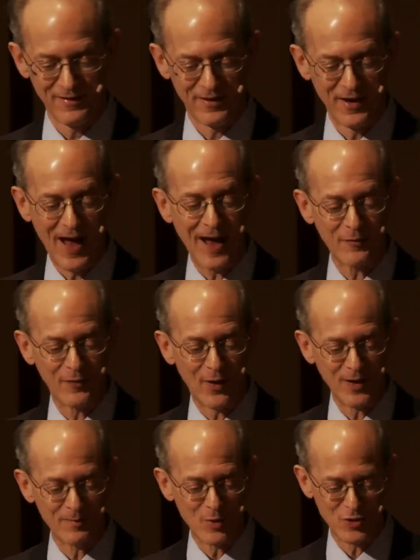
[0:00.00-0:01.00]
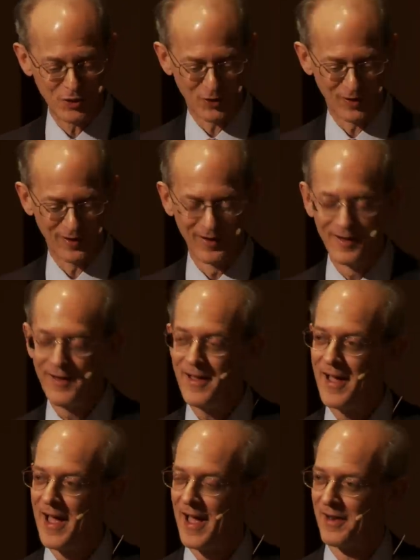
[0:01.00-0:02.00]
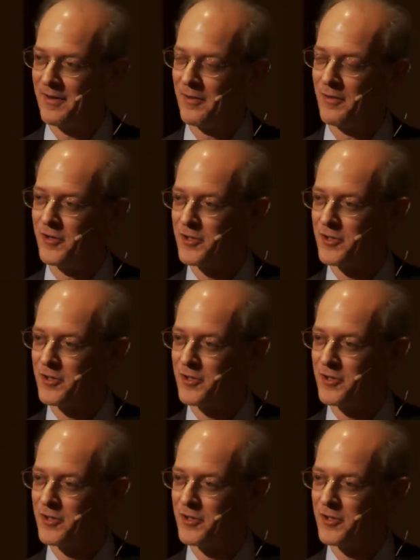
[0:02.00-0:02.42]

the not very musical, and the